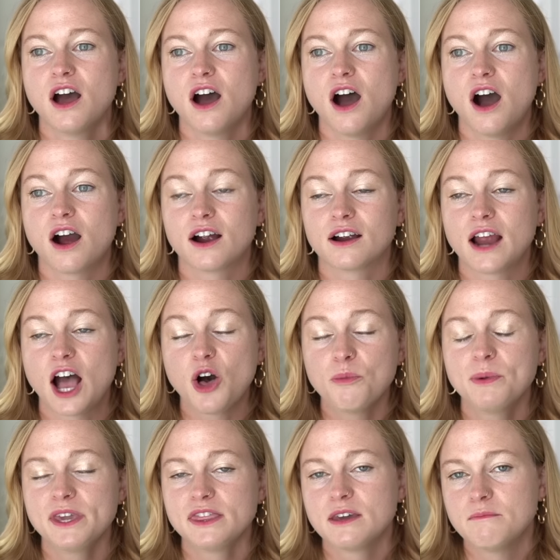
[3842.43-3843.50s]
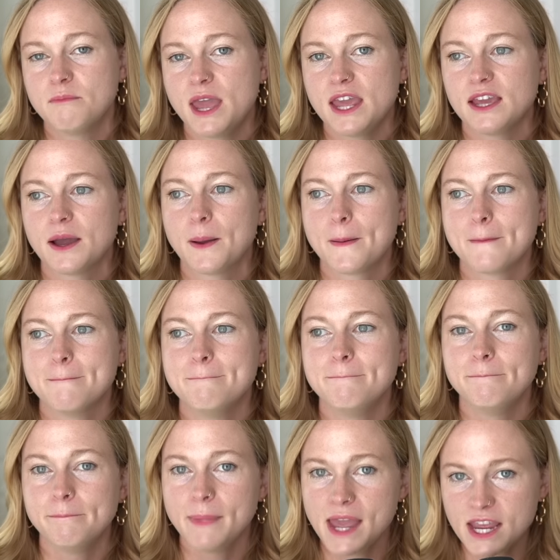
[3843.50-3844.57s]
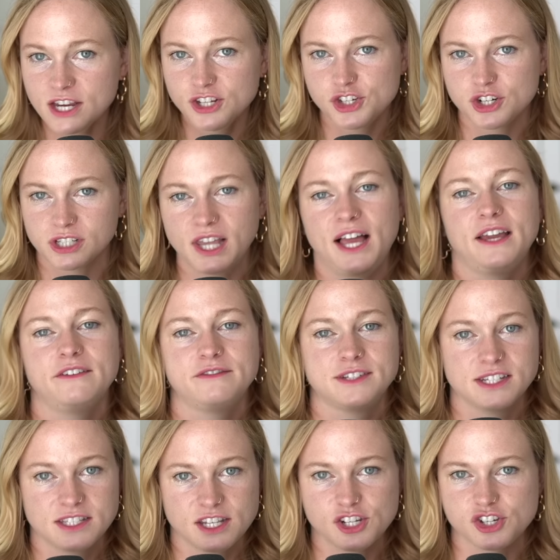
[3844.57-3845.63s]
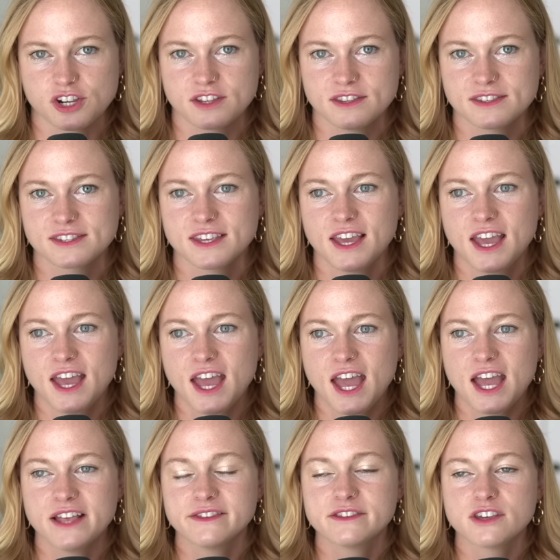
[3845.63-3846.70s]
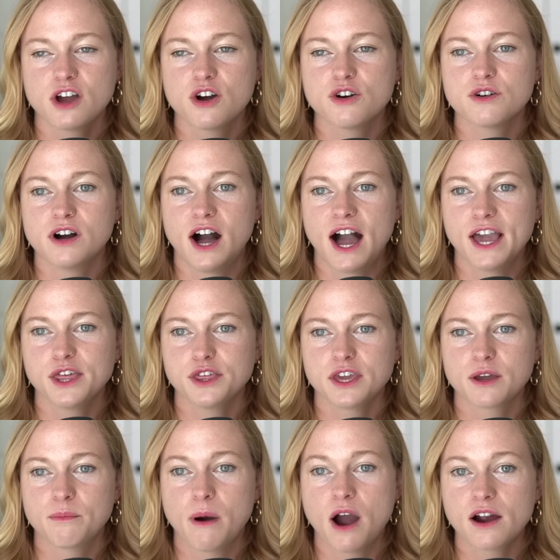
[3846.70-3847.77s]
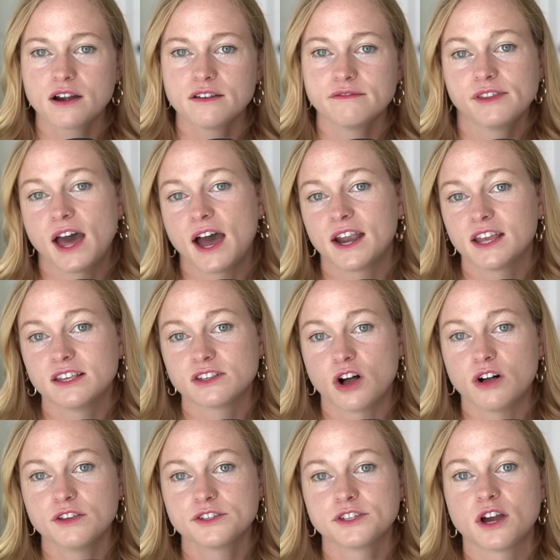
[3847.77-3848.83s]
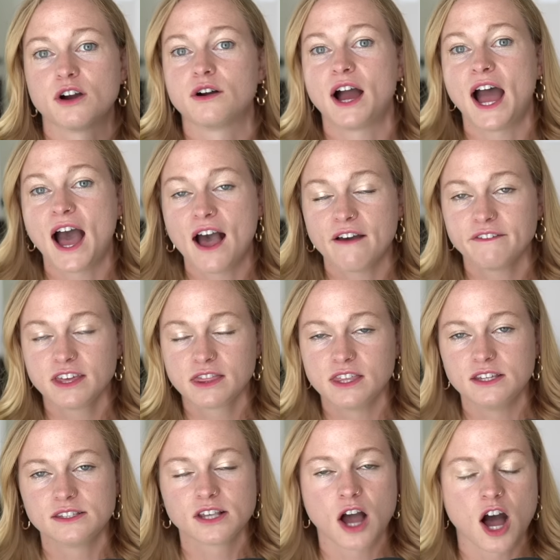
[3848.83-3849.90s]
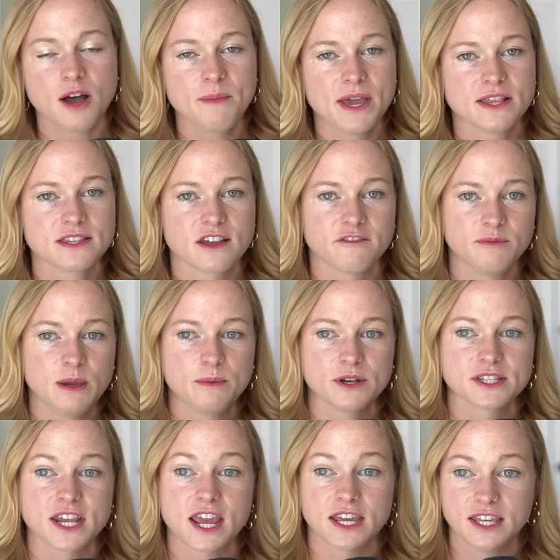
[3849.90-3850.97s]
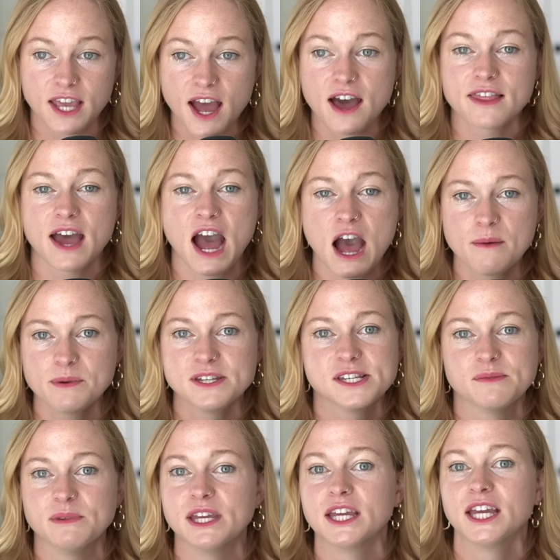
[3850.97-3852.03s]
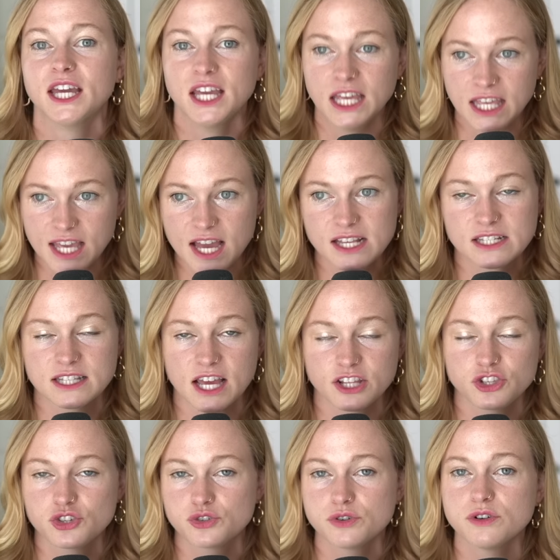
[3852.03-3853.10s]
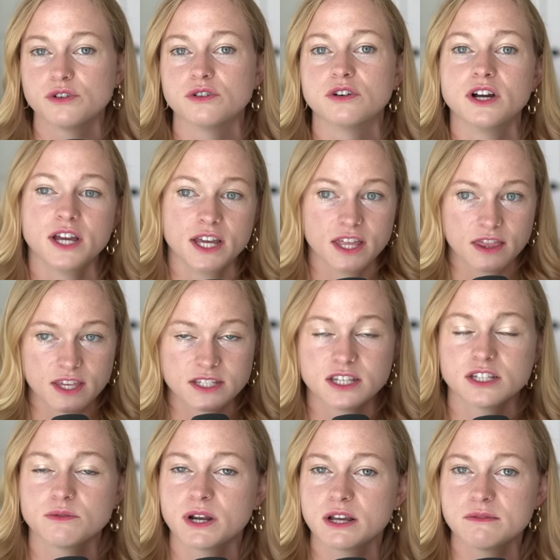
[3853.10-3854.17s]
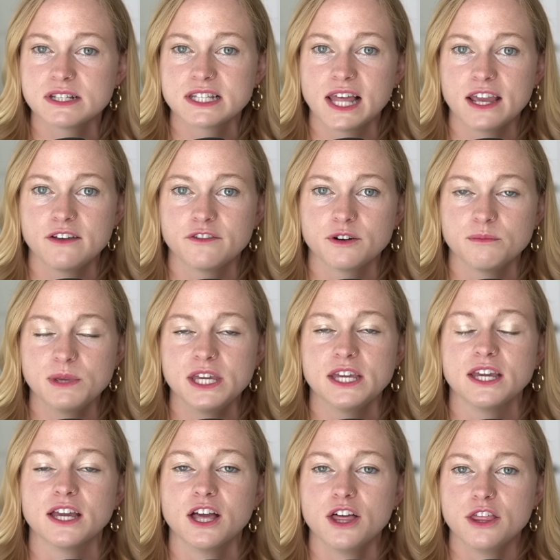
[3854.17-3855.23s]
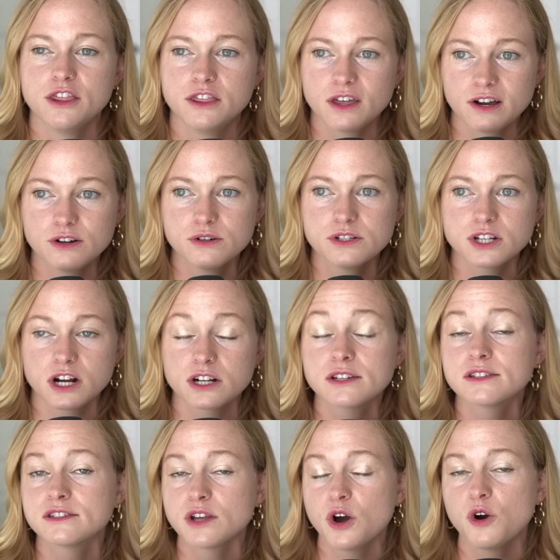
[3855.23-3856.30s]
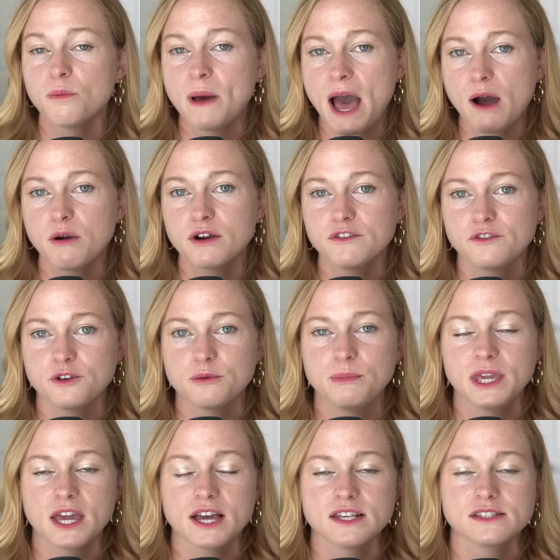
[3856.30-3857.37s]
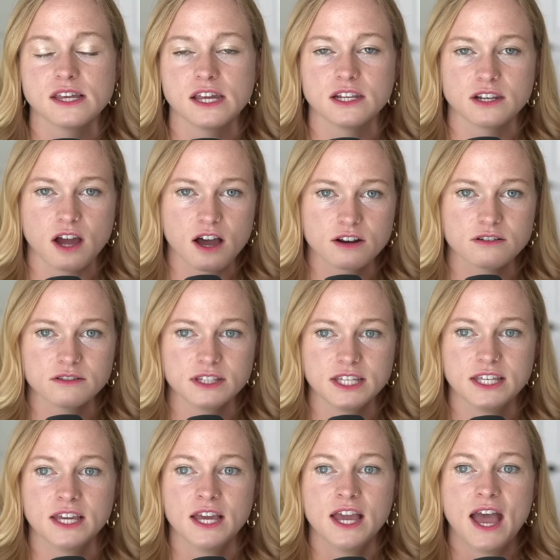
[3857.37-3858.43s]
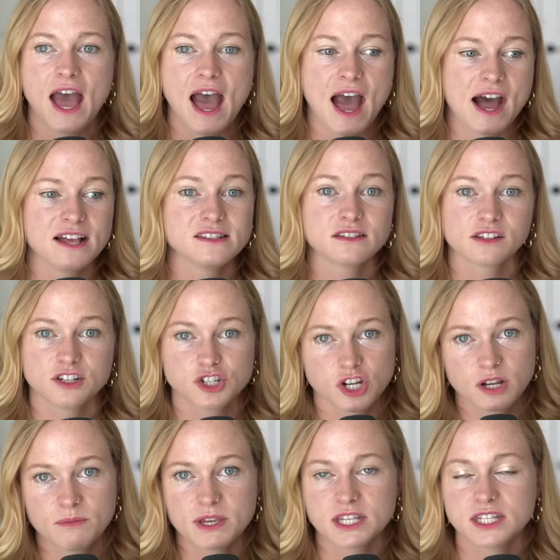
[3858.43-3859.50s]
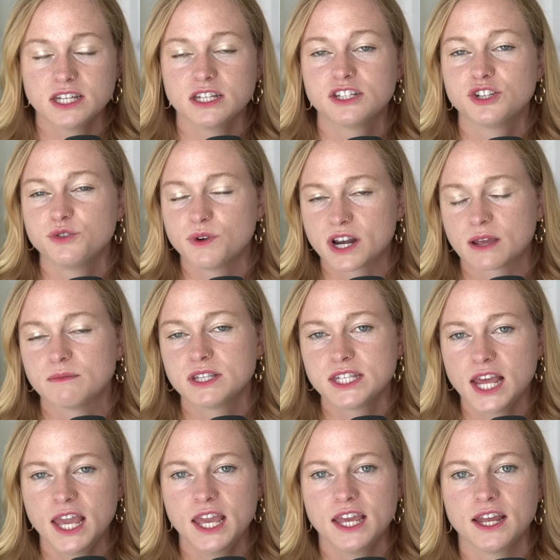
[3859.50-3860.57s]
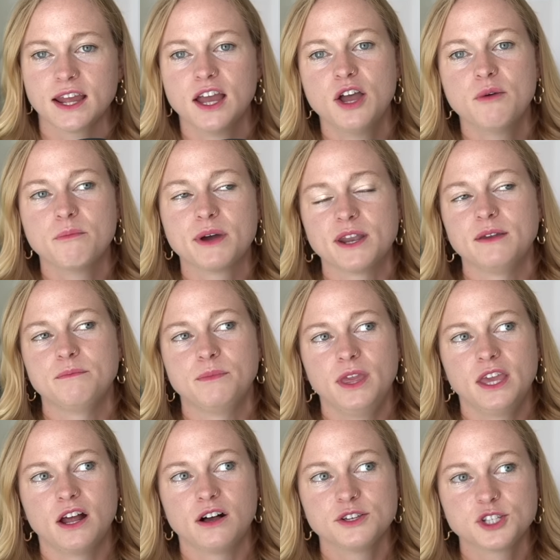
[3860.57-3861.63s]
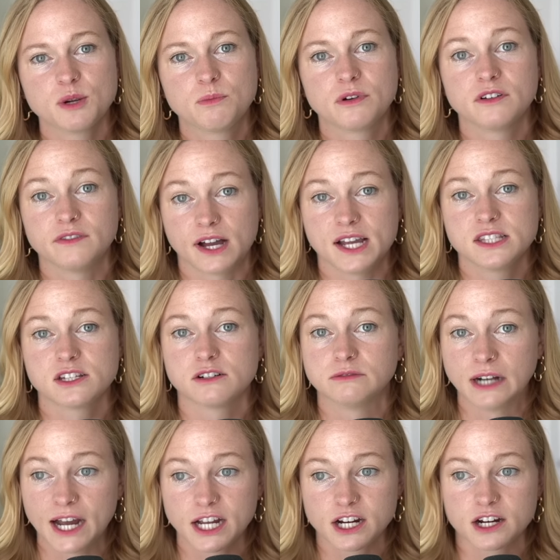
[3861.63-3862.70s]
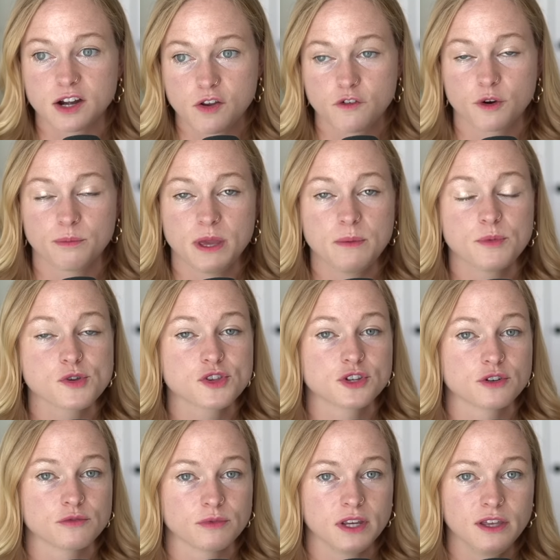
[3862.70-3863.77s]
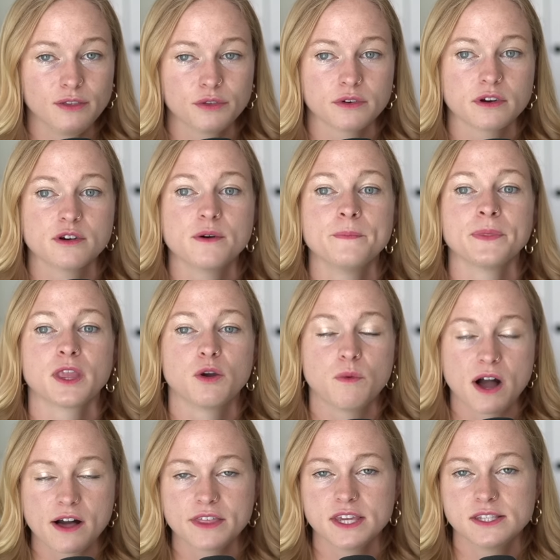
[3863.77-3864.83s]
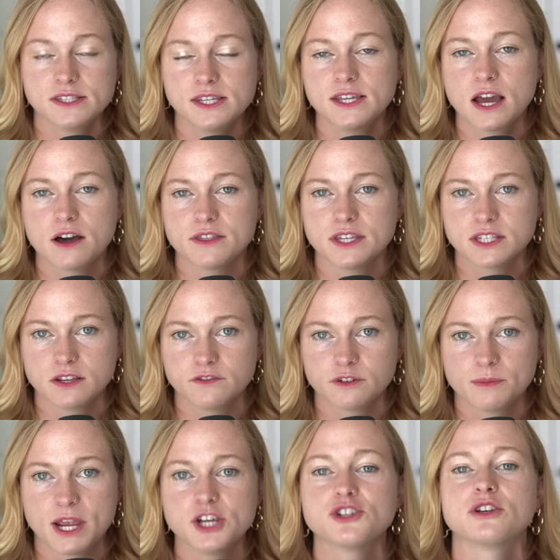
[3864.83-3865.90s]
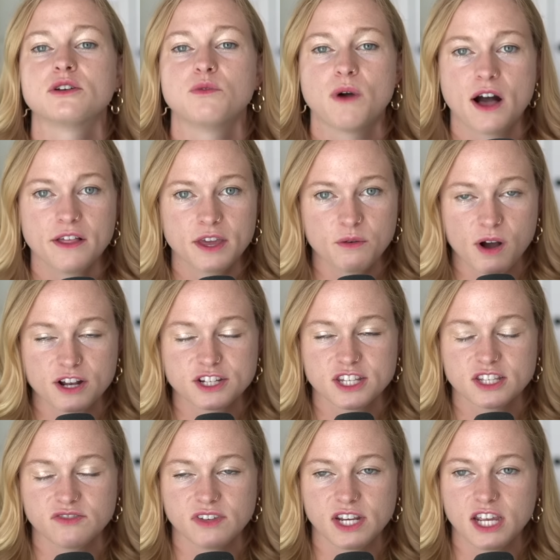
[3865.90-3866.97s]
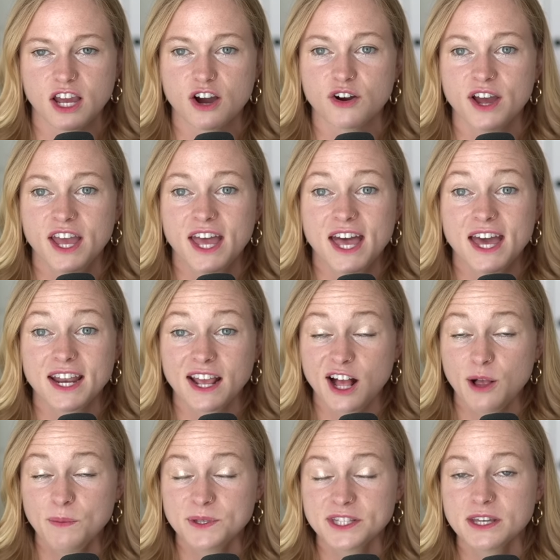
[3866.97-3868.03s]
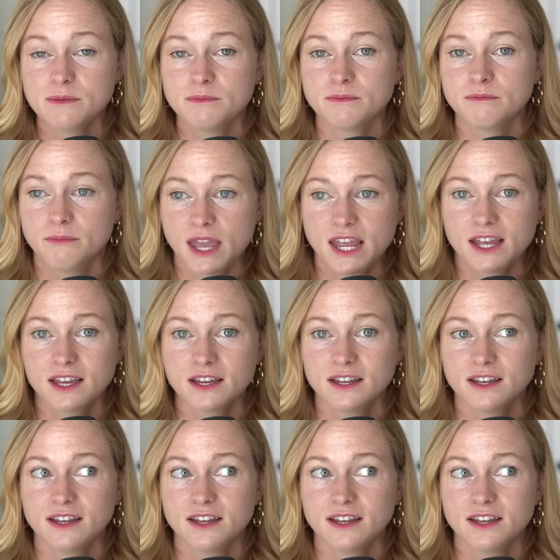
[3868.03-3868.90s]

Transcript: are helping them make major life decisions. And so I think part of that is also having these comments of people saying, Yeah, that happened to me. Yes, that's true. This is what it was like for me. Those are so powerful because it not only adds legitimacy to what I'm saying, but it, it also provides a record for people to read through while they seek out this information, while they watch this video, and it helps them make